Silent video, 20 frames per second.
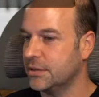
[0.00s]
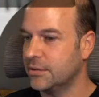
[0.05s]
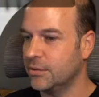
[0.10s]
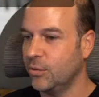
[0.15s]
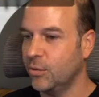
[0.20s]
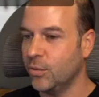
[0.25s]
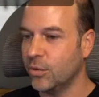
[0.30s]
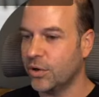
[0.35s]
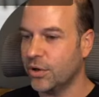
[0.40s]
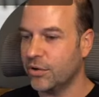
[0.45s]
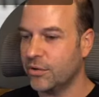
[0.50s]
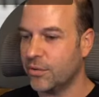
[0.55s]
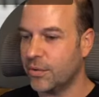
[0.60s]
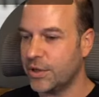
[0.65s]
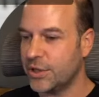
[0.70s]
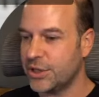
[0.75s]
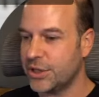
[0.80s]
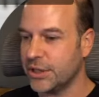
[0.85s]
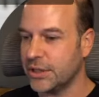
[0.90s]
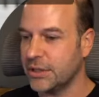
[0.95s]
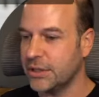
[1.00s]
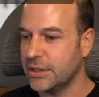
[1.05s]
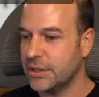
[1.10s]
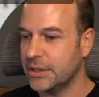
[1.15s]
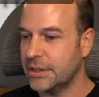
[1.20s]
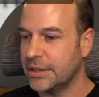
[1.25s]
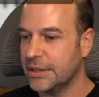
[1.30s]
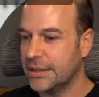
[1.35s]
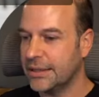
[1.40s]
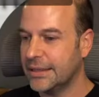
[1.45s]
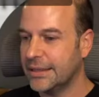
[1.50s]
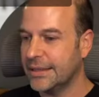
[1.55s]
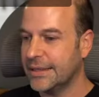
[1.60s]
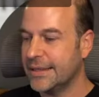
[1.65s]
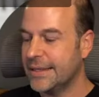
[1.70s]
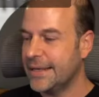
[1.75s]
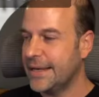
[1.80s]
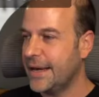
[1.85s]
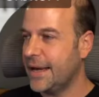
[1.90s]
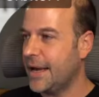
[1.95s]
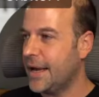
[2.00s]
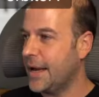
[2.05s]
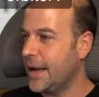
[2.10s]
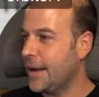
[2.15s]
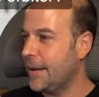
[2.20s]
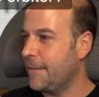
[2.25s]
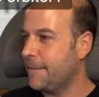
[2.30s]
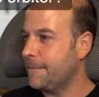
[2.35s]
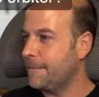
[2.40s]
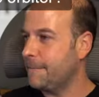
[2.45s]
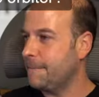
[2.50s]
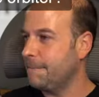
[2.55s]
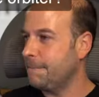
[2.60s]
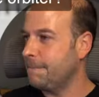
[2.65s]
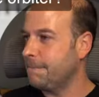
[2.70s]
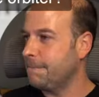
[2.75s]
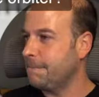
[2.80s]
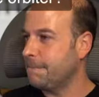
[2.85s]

Oh, good question. I